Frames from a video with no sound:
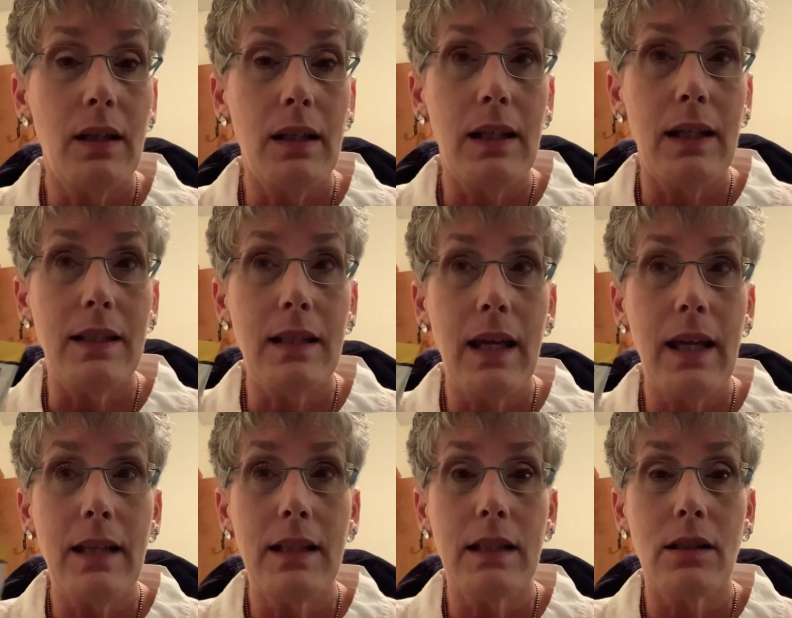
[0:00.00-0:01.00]
It
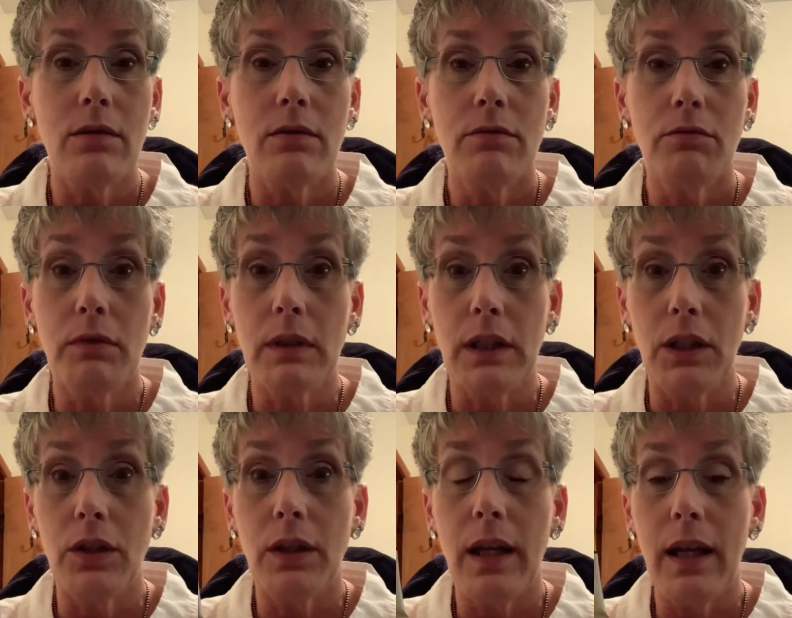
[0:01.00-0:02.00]
tastes really
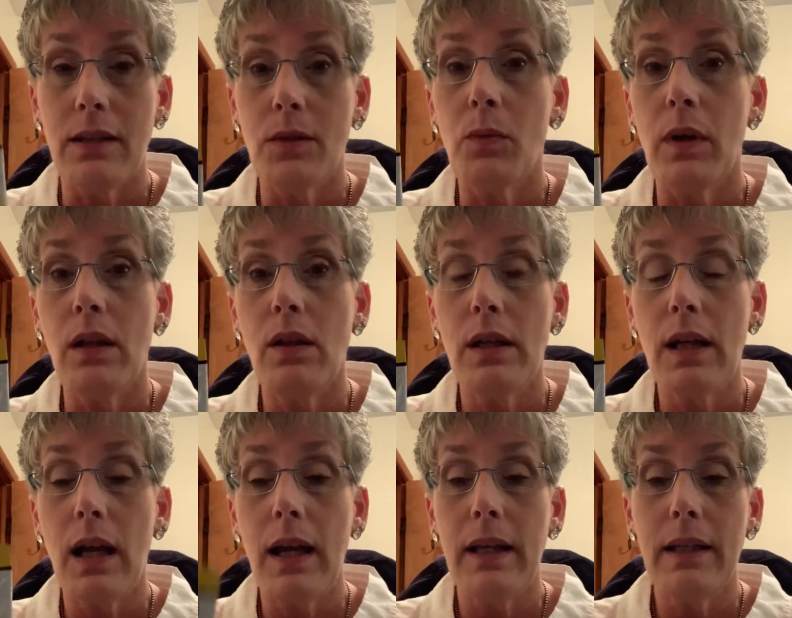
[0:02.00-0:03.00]
good as well on
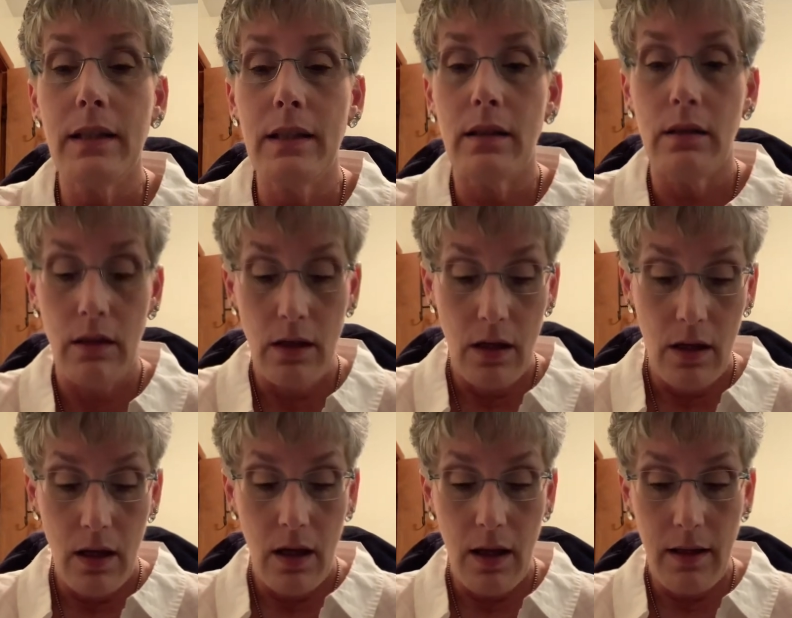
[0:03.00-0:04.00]
ice.
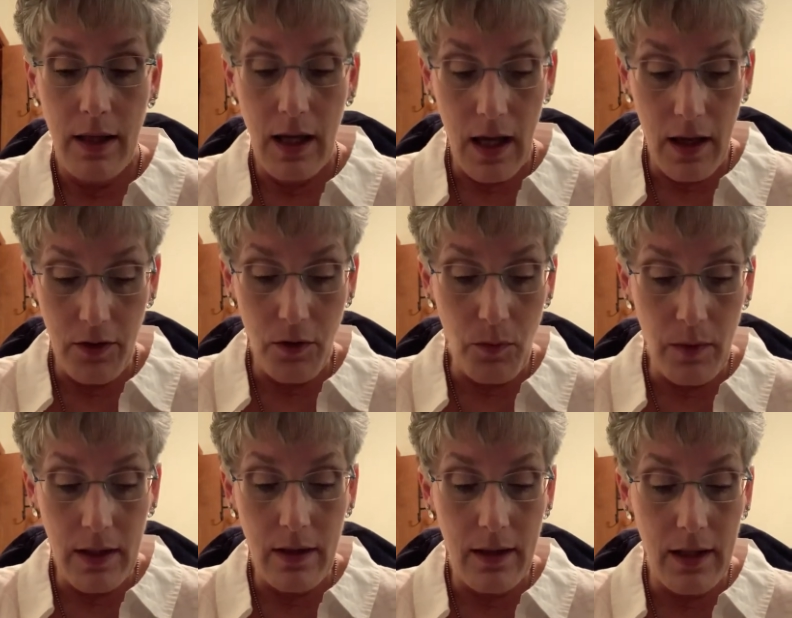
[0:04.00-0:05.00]
The other
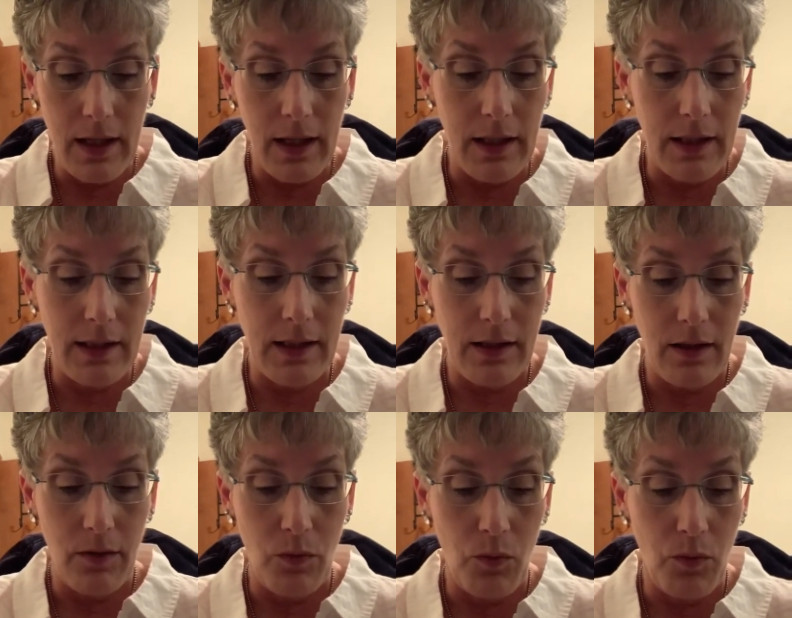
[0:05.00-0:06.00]
one that is
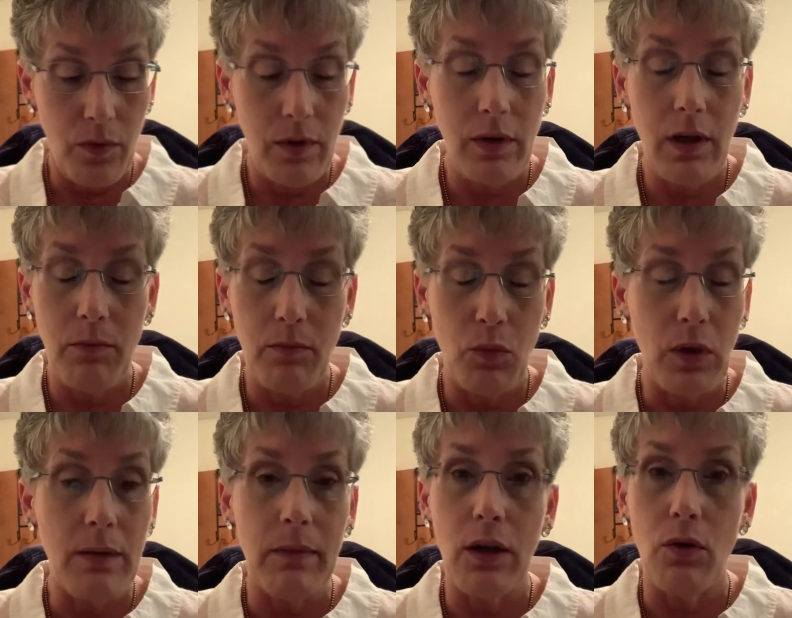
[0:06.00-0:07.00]
one
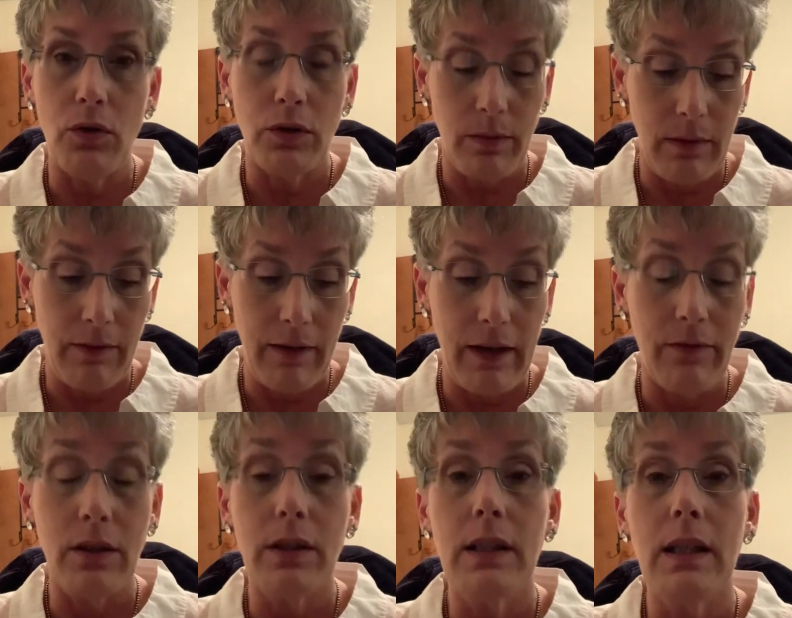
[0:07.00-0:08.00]
of my ultimate
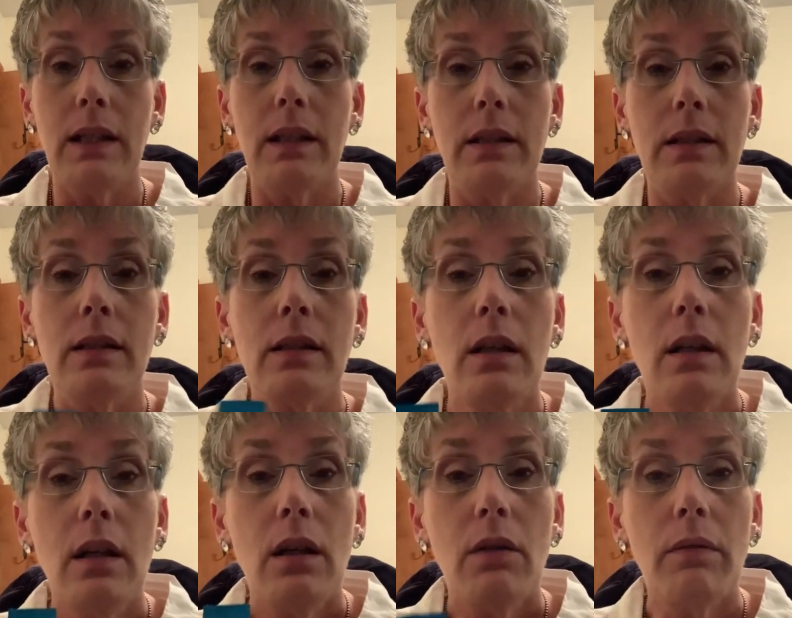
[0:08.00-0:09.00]
favorites is
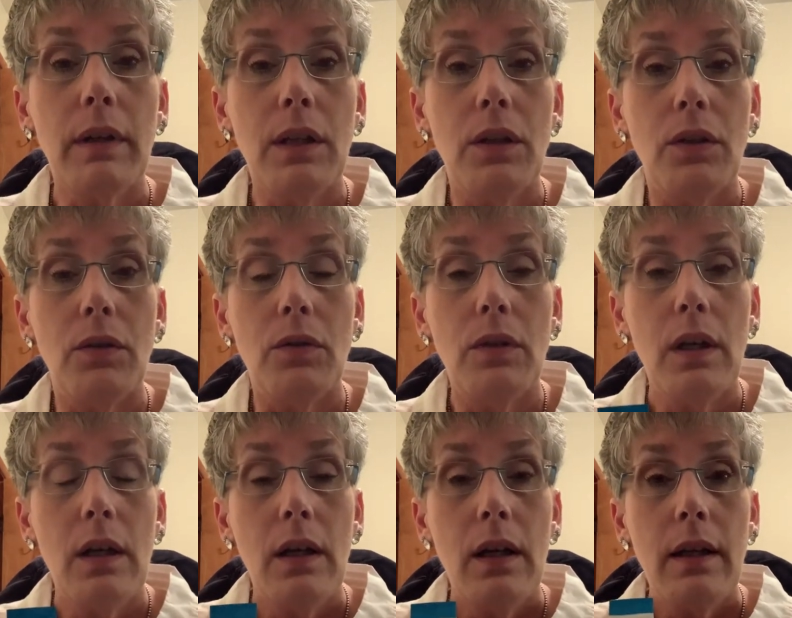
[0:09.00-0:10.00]
Renew.
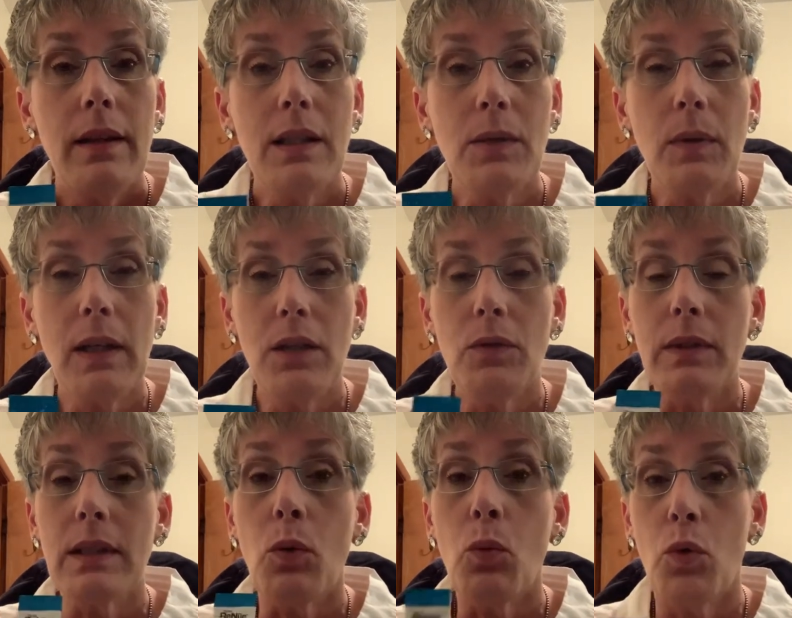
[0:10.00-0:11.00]
This one I do as
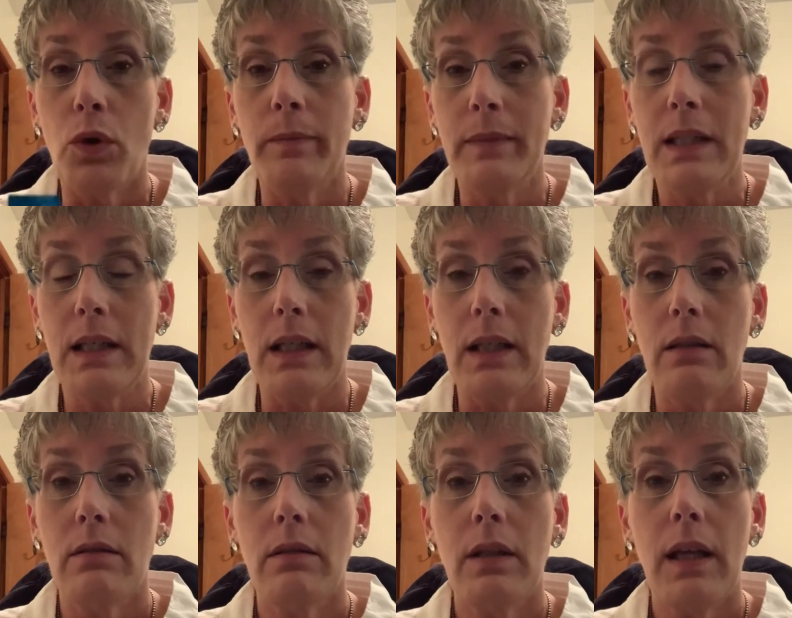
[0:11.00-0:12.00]
a warm tea,
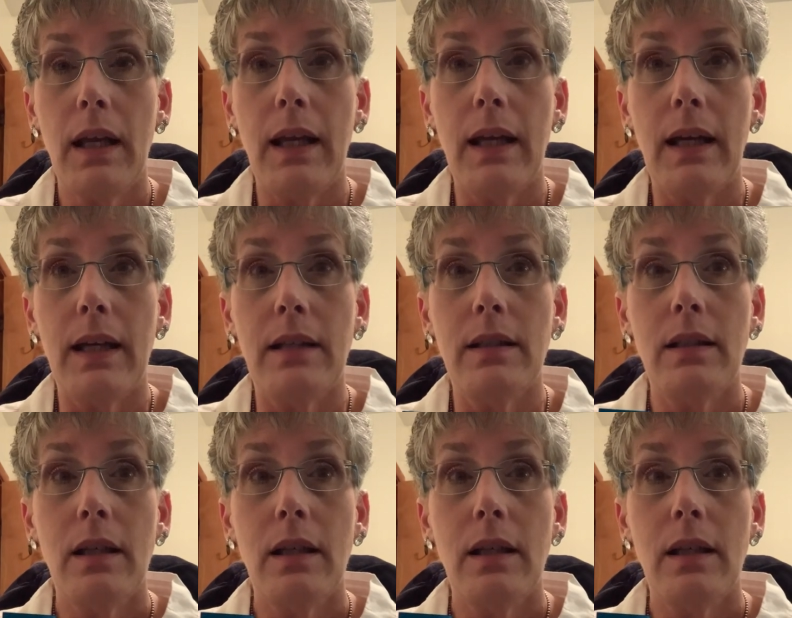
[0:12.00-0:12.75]
and